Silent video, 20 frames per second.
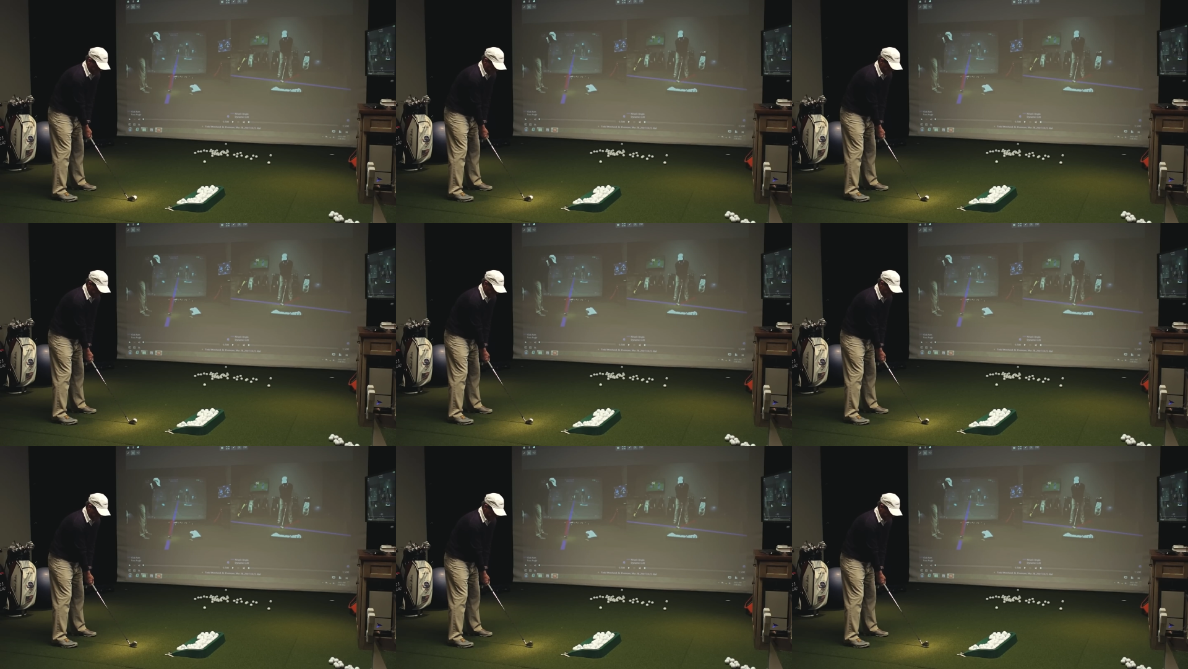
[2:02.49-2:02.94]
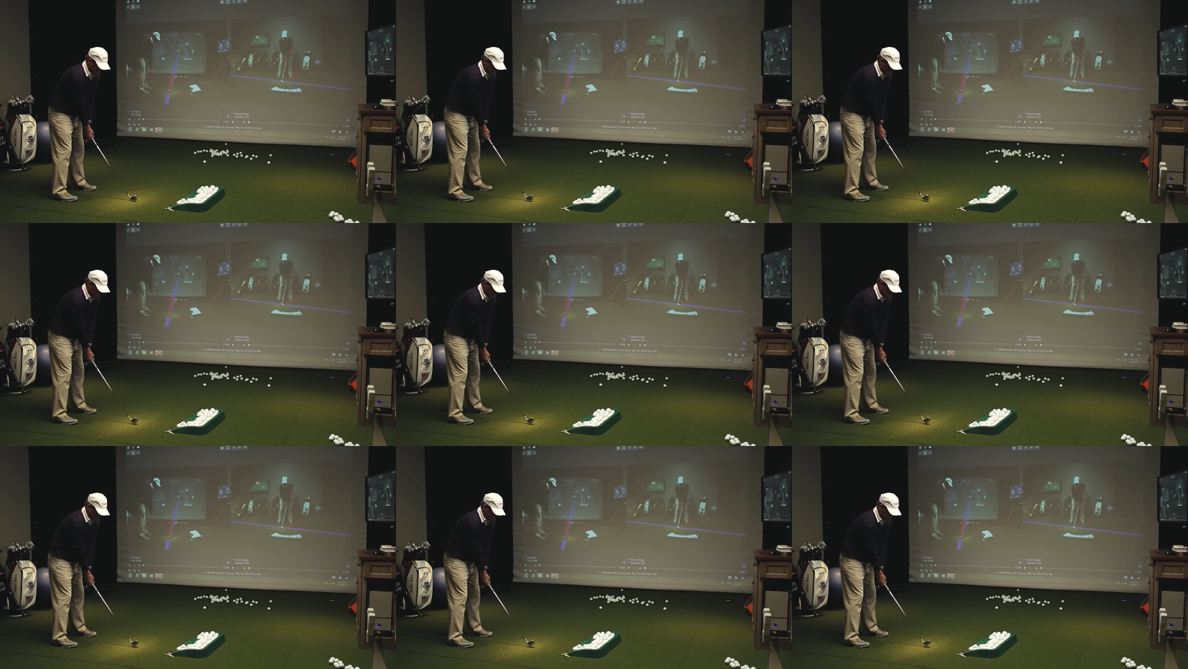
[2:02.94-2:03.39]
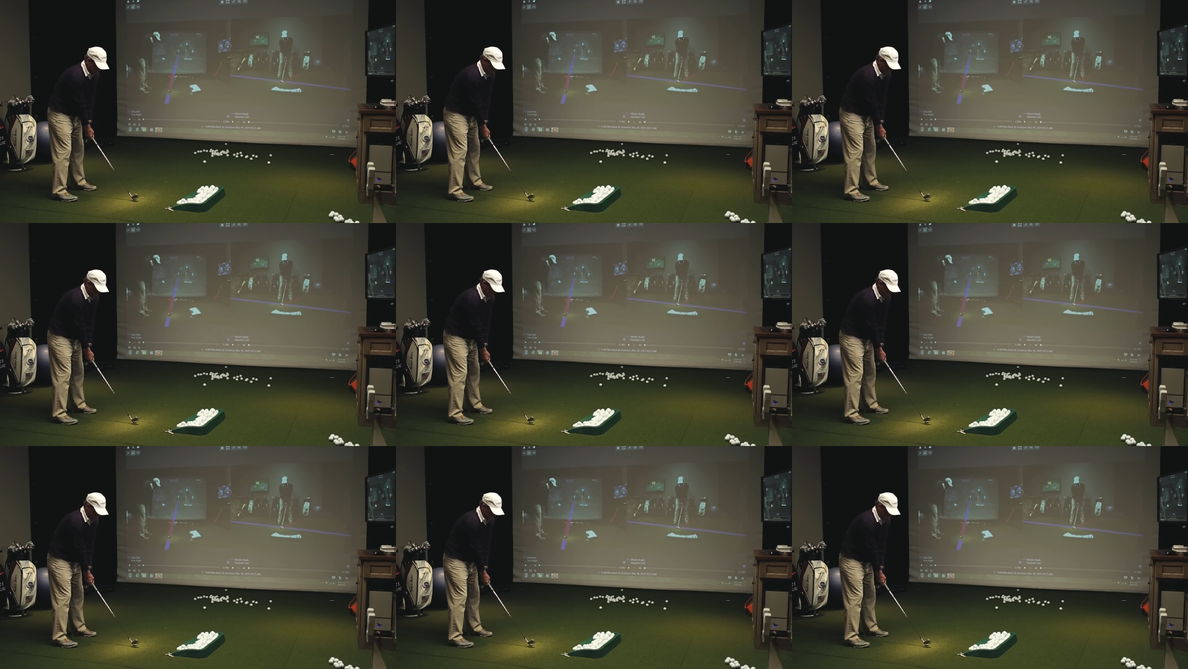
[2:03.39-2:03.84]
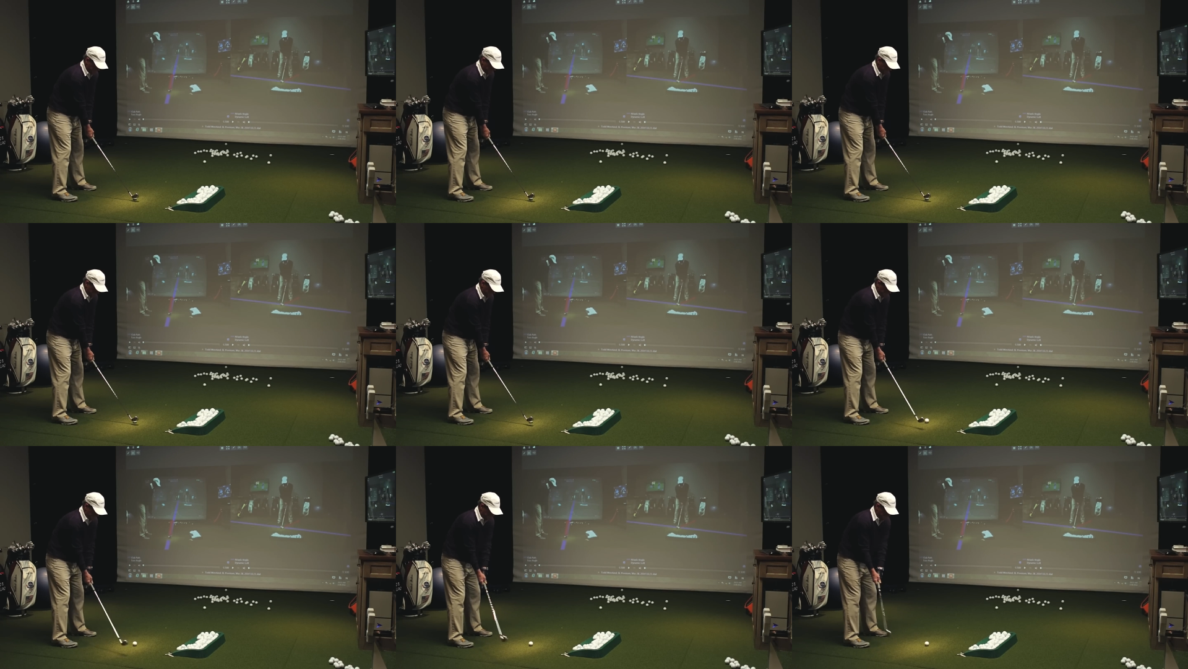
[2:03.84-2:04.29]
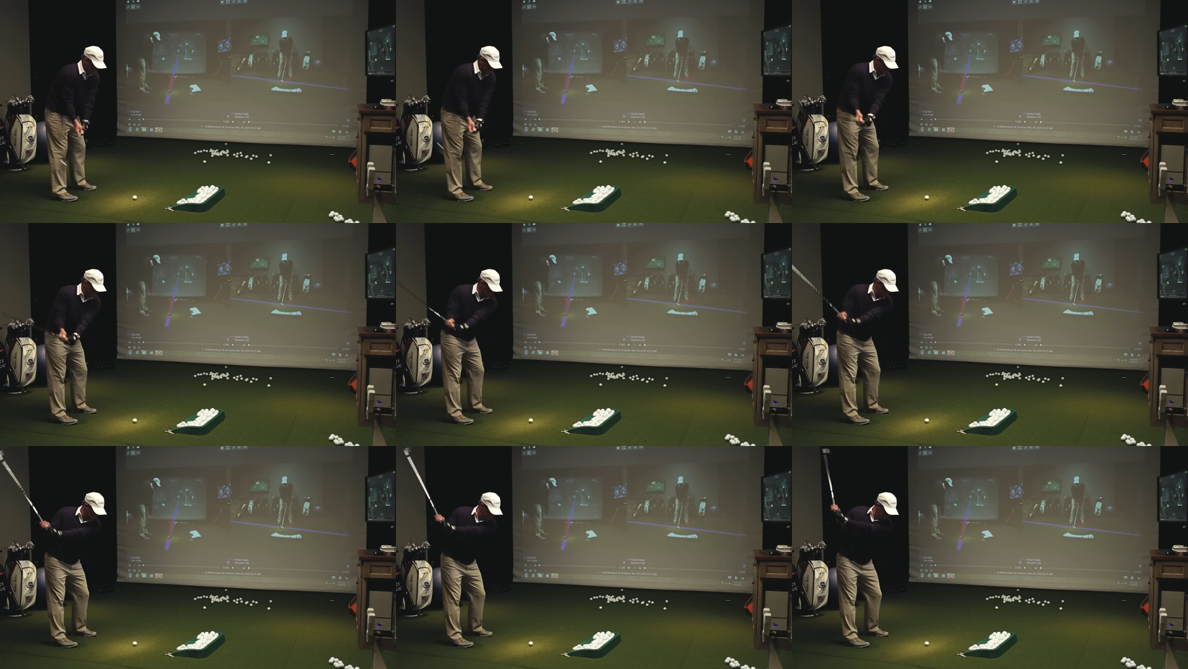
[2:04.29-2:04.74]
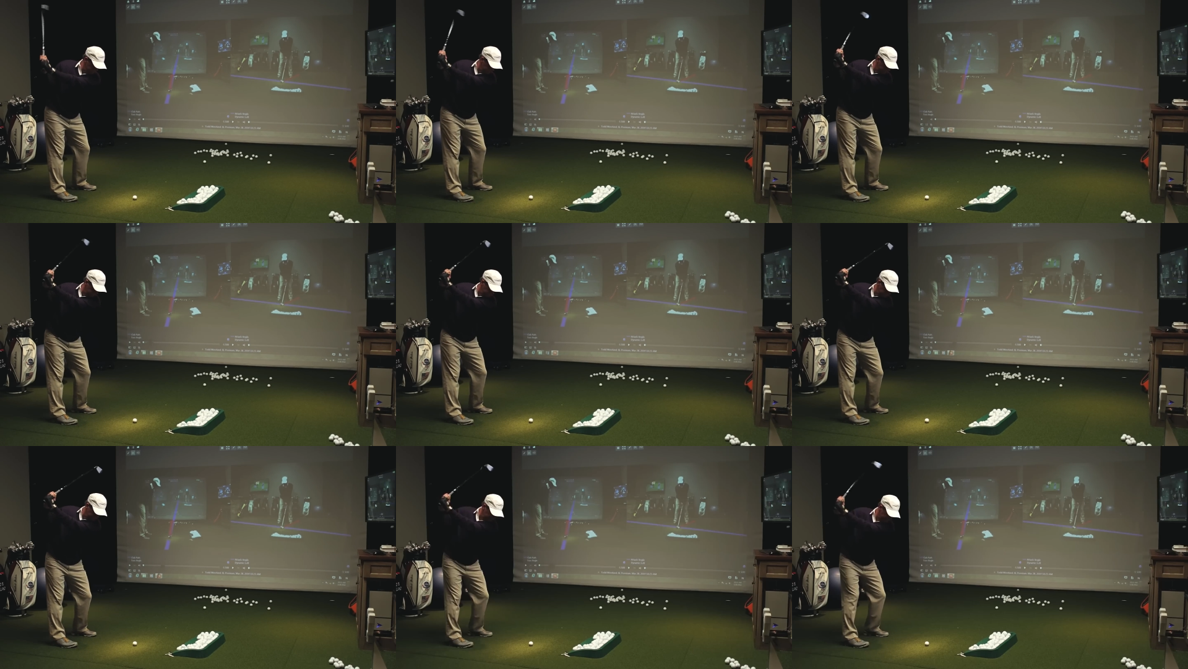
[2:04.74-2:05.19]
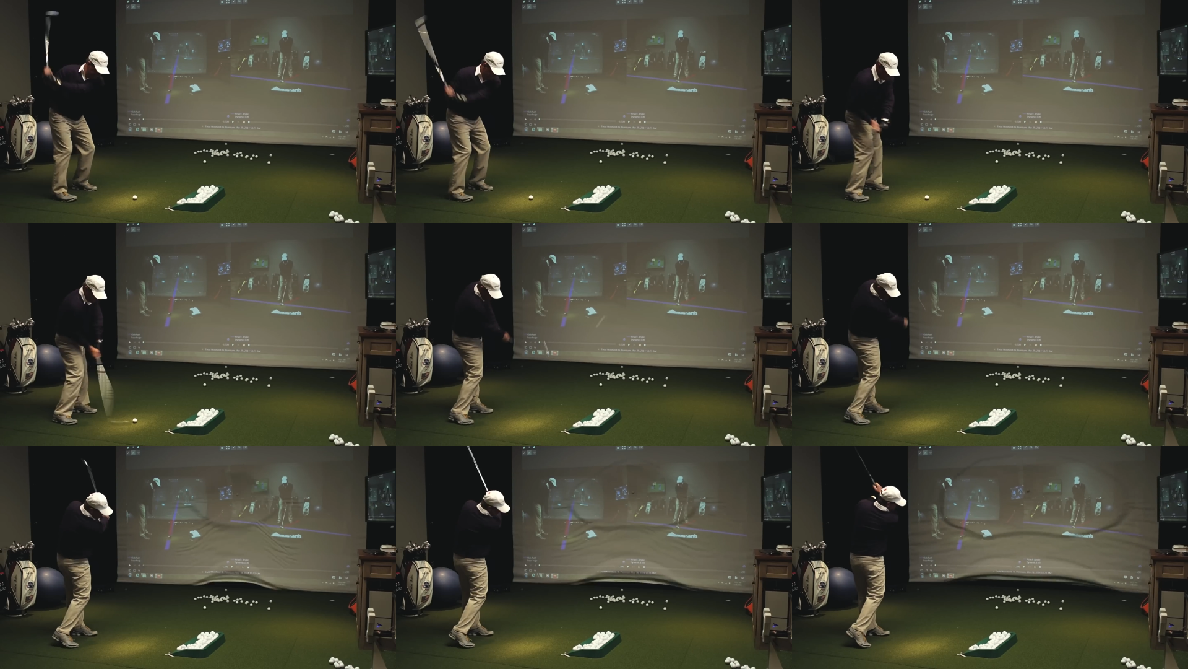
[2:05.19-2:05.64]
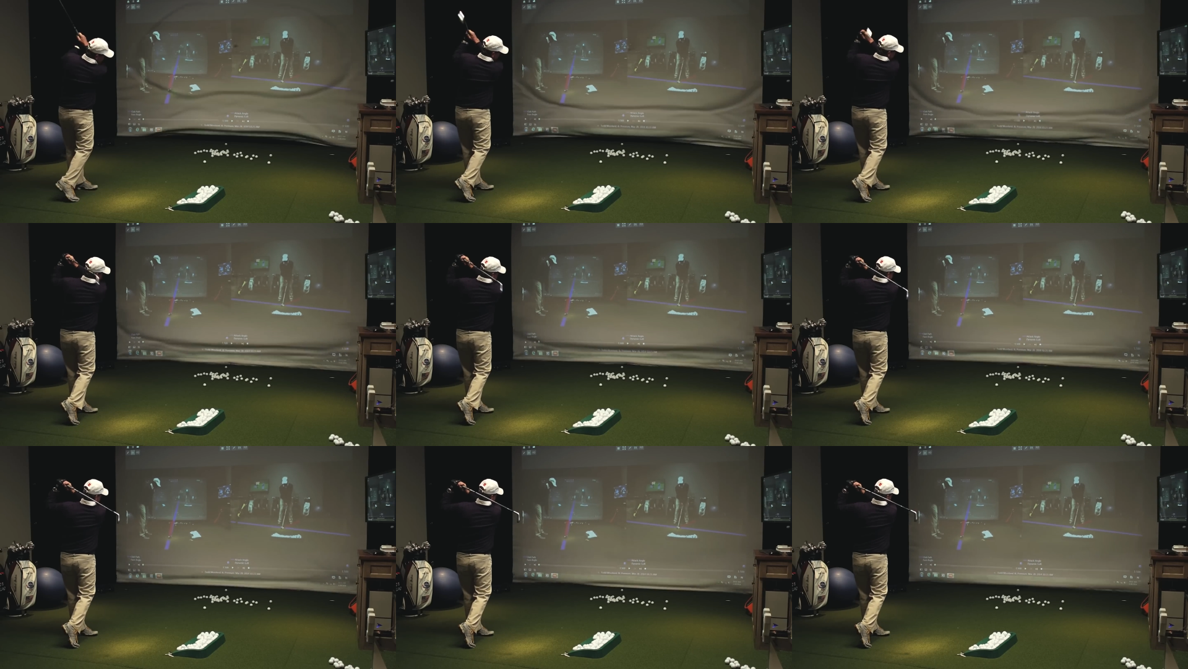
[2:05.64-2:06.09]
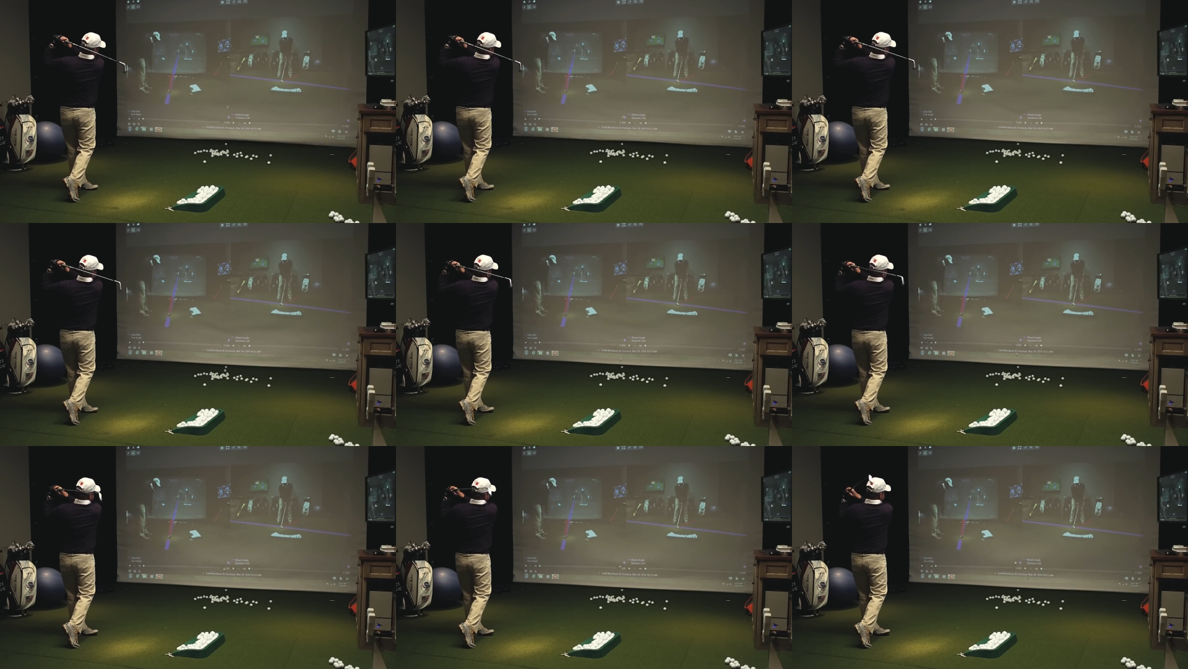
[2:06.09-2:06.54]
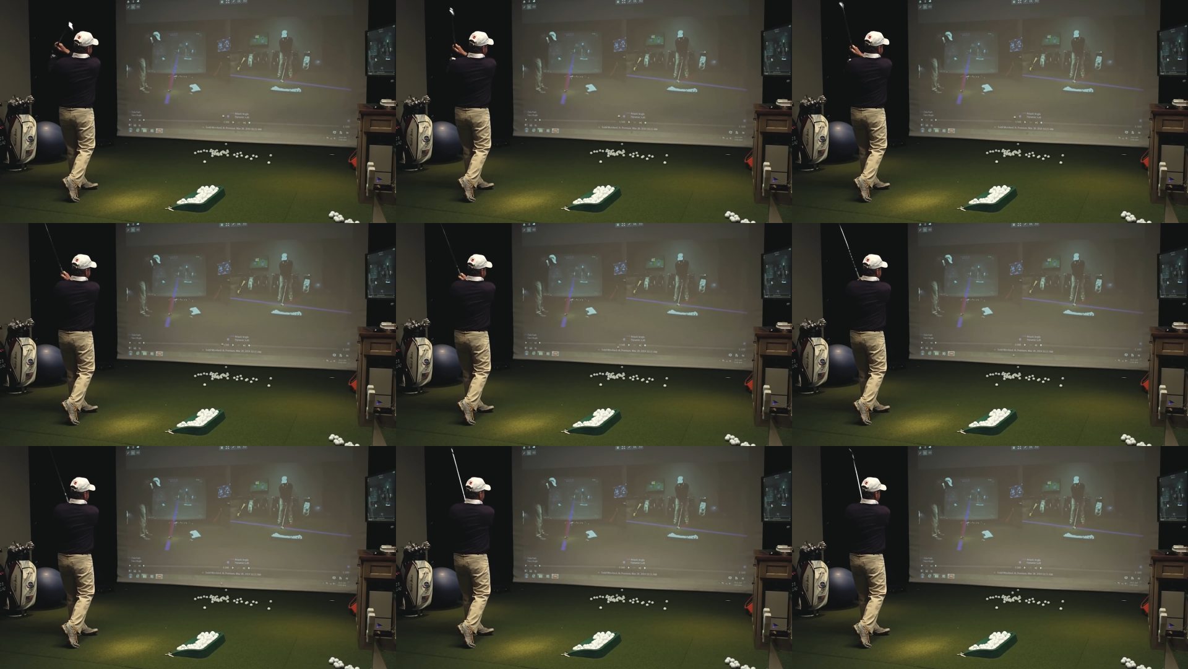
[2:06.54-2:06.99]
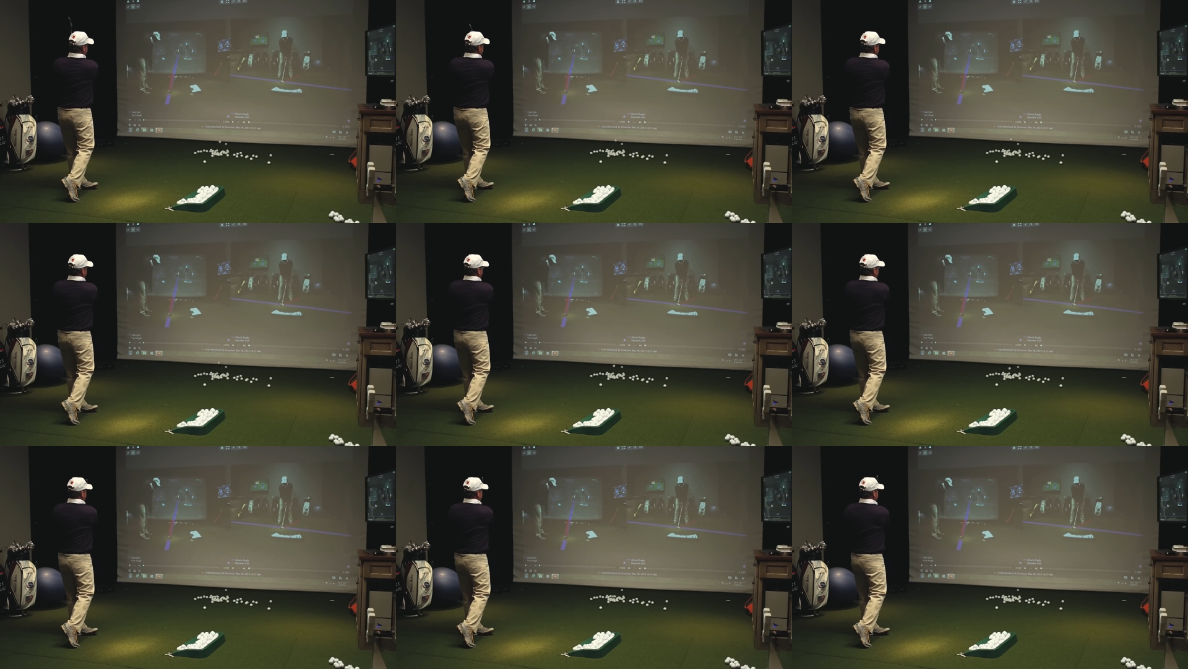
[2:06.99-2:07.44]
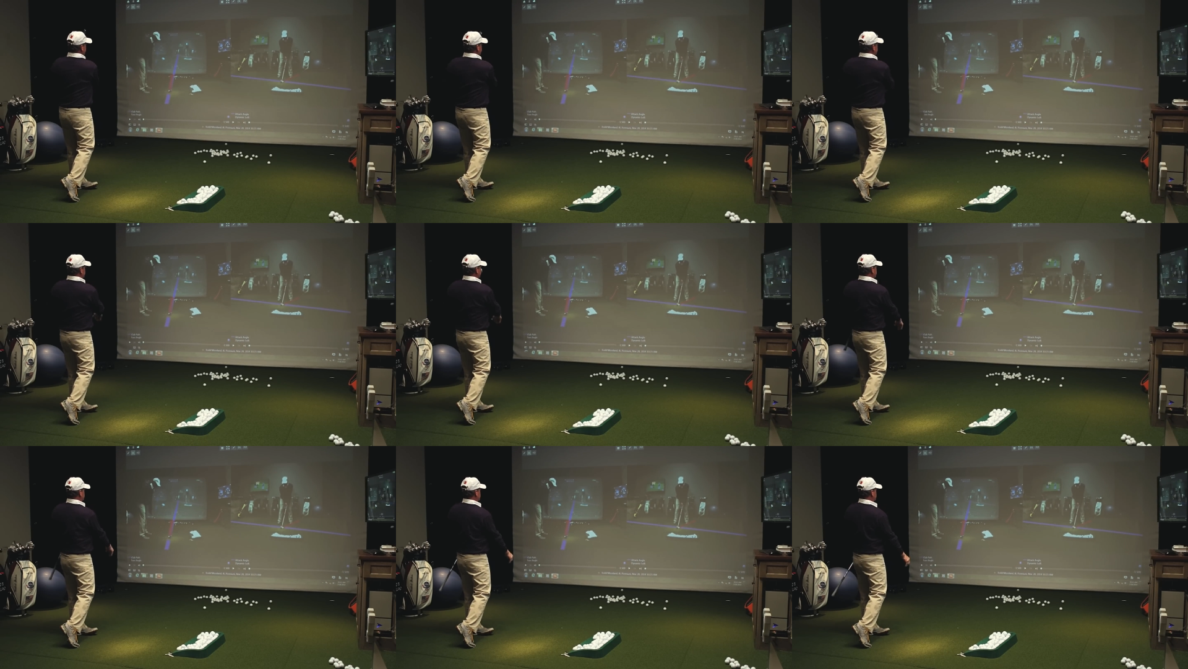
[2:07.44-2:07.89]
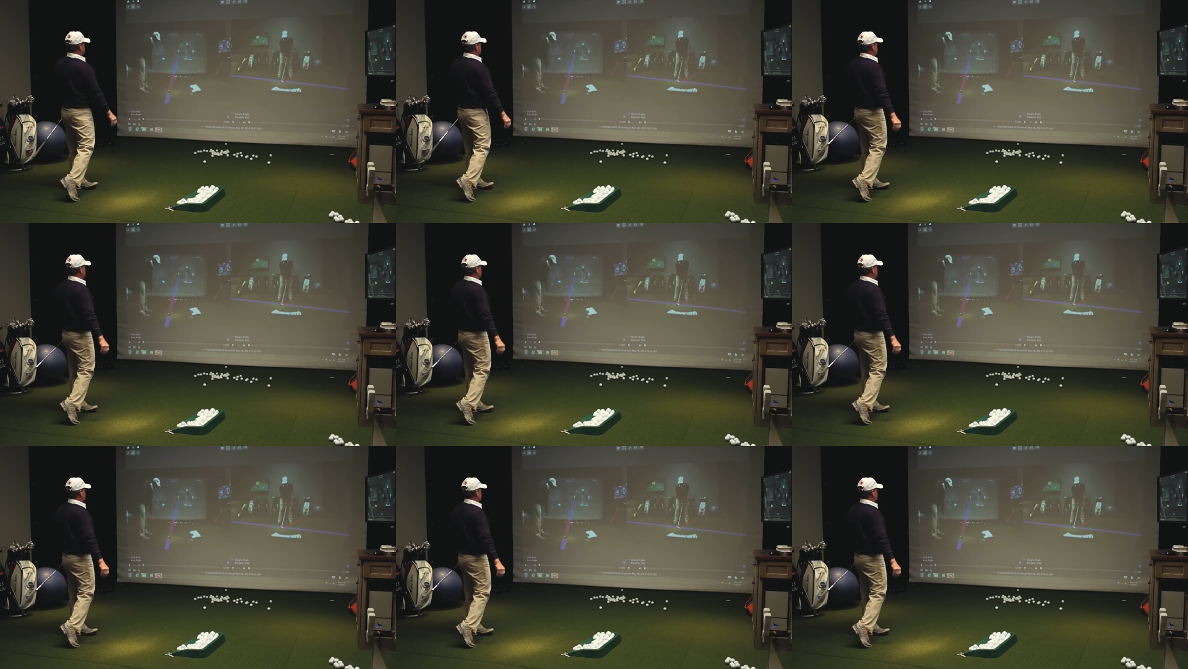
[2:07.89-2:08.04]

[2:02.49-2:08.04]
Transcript: [unreadable: no face in view]